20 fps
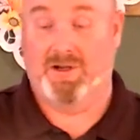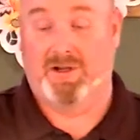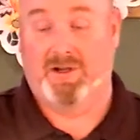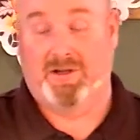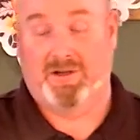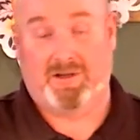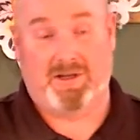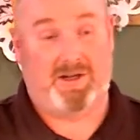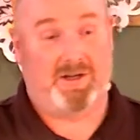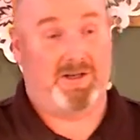
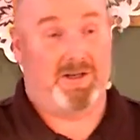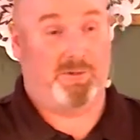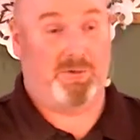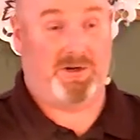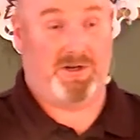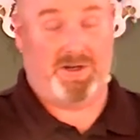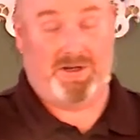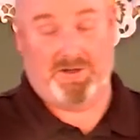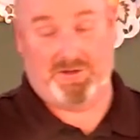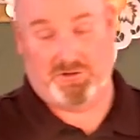King
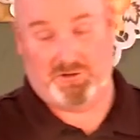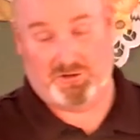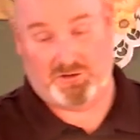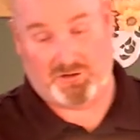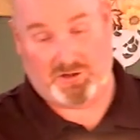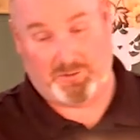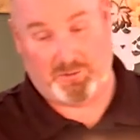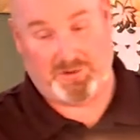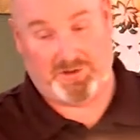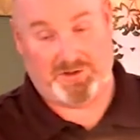Nebuchadnezzar's
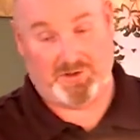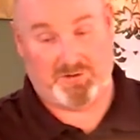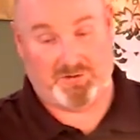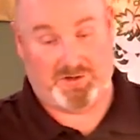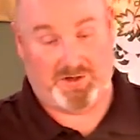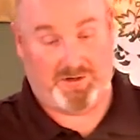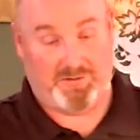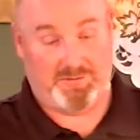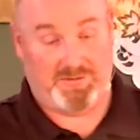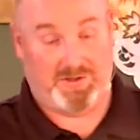troubling
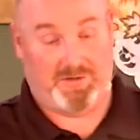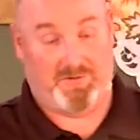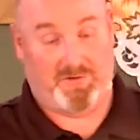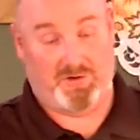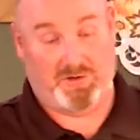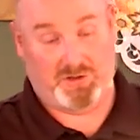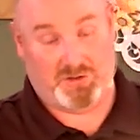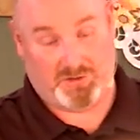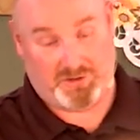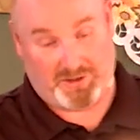dreams. The
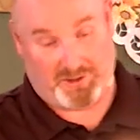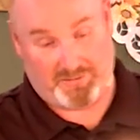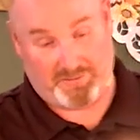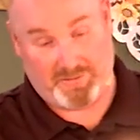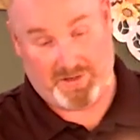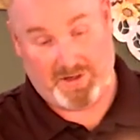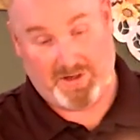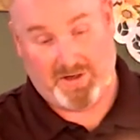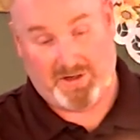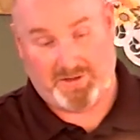first dream
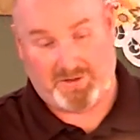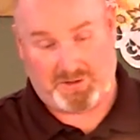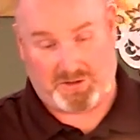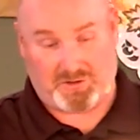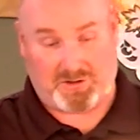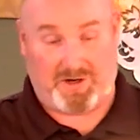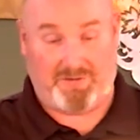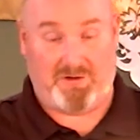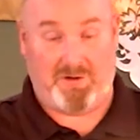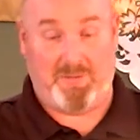
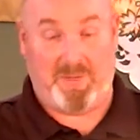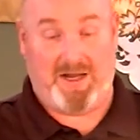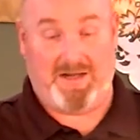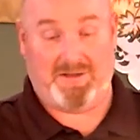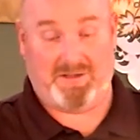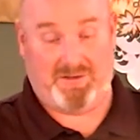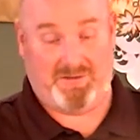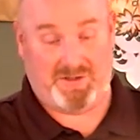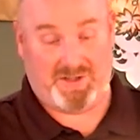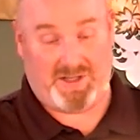described a
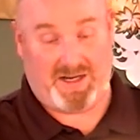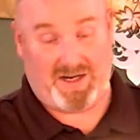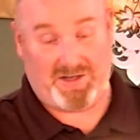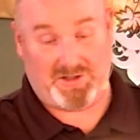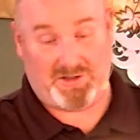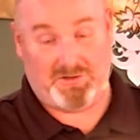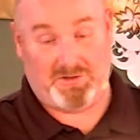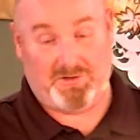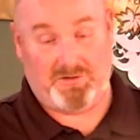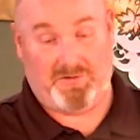massive
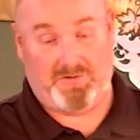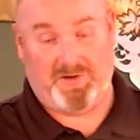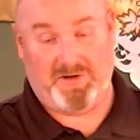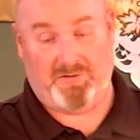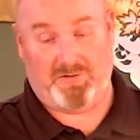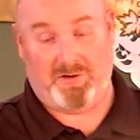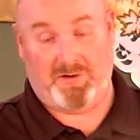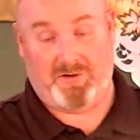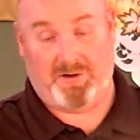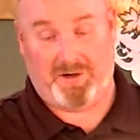statue of
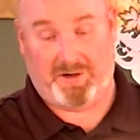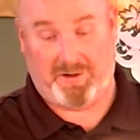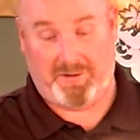different